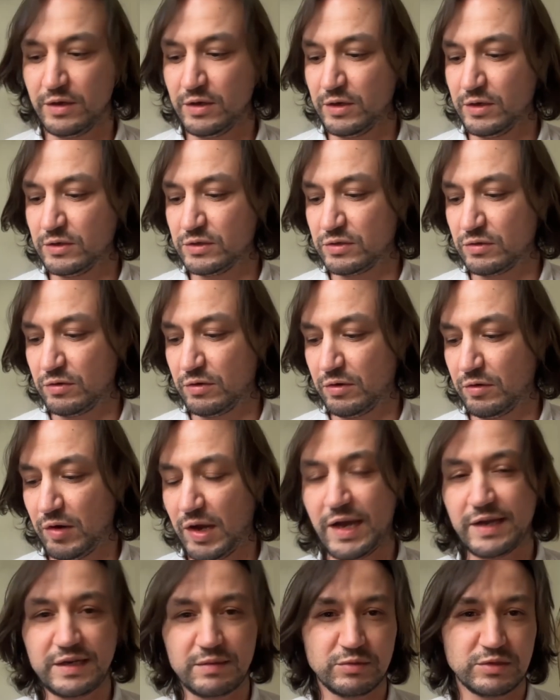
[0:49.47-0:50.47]
So
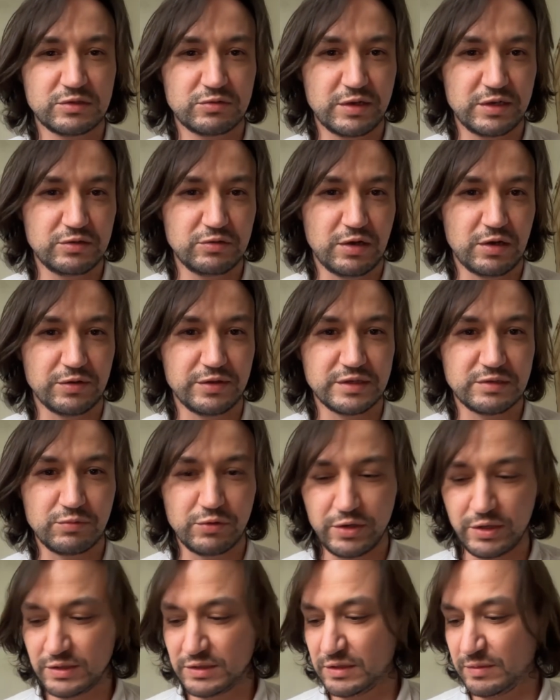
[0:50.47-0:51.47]
I demonstrate you how this
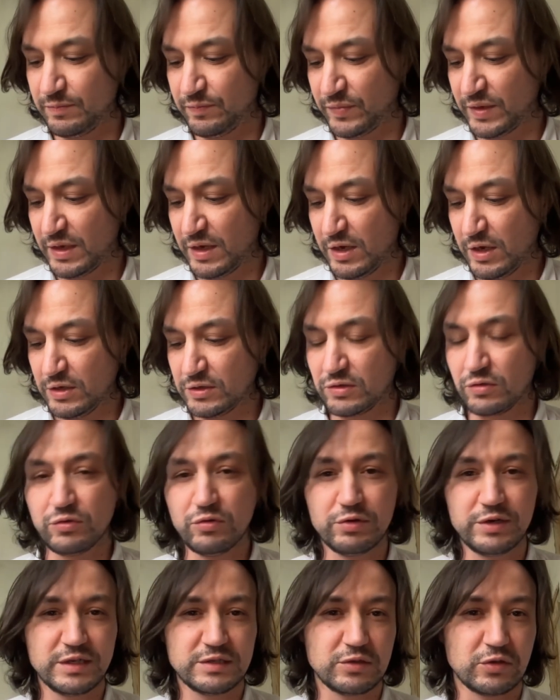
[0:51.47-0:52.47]
works. So
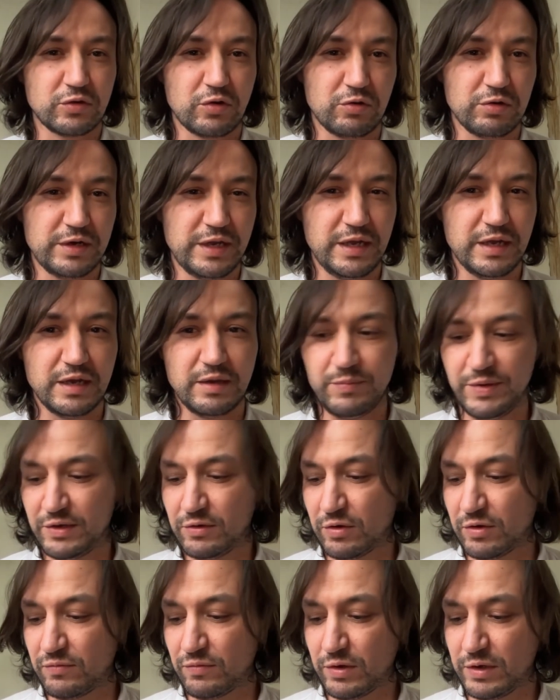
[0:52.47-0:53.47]
Nuri is not only a
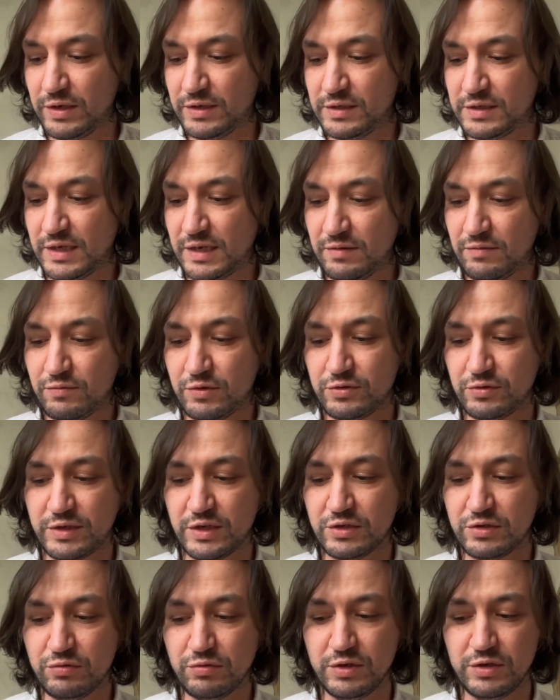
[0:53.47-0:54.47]
Bitcoin wallet. Yeah, what you can
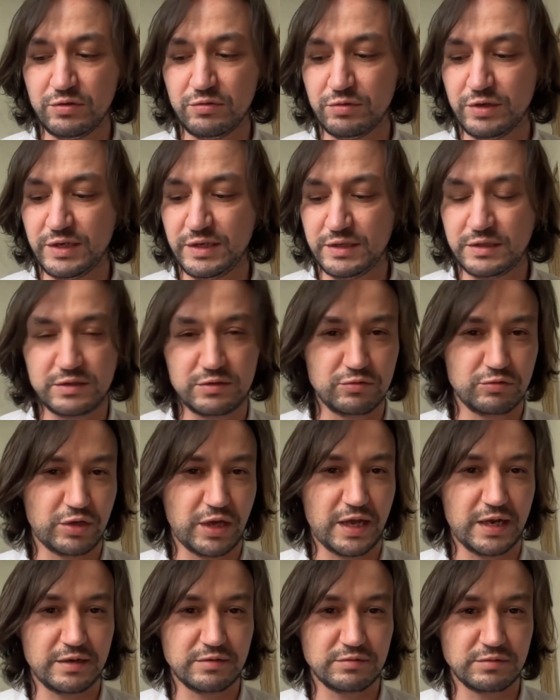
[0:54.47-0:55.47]
do in Nuri is you
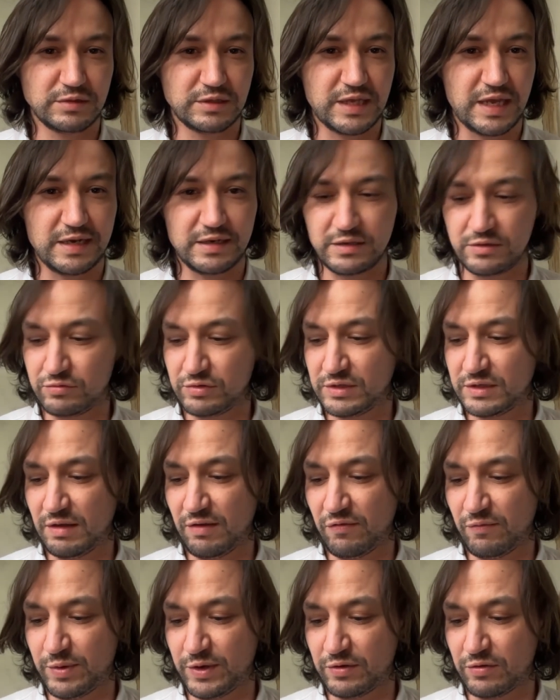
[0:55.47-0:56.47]
can send and
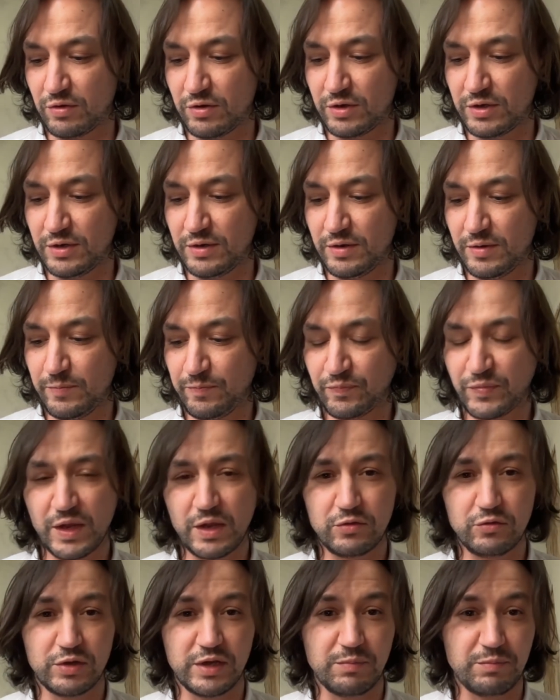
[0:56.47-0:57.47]
receive Bitcoin,
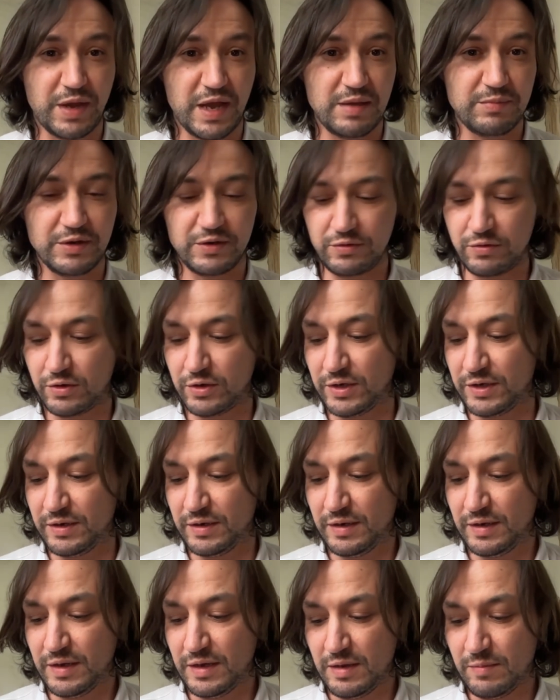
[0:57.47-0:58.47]
you can buy Bitcoin,
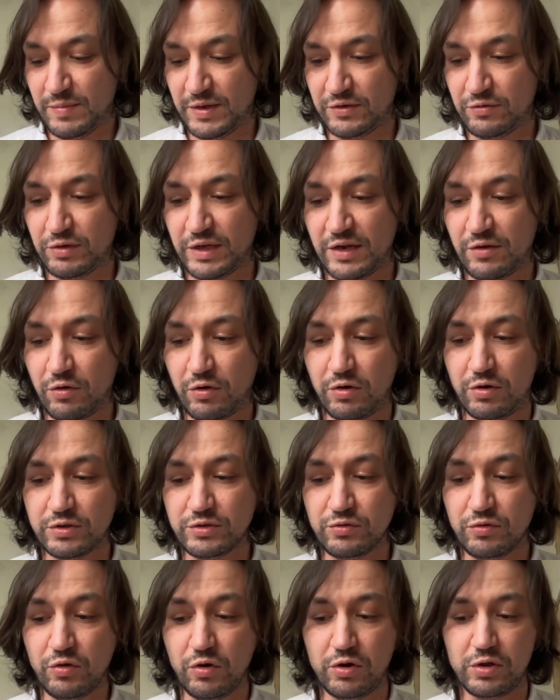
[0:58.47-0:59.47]
but
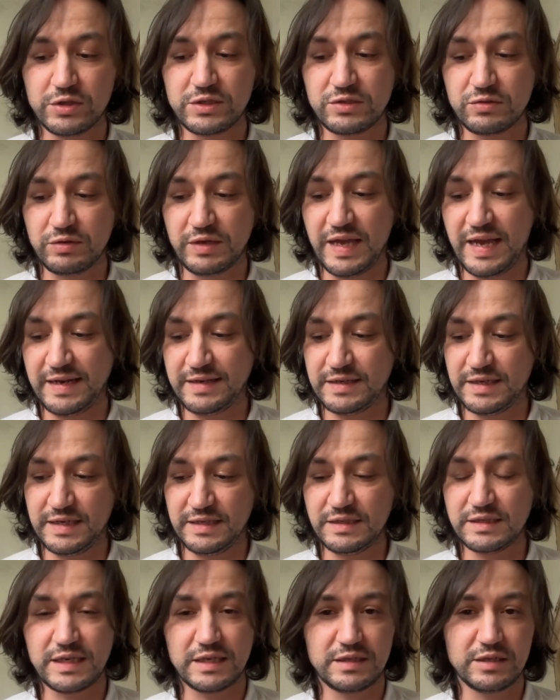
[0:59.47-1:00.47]
you also get
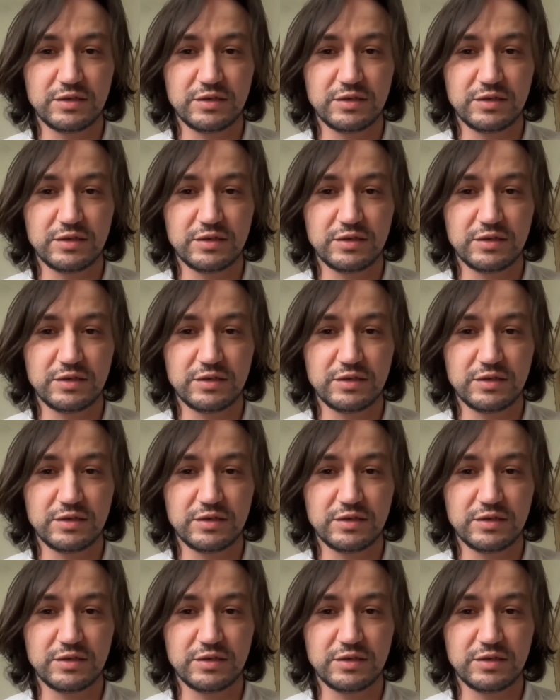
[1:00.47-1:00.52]
inside the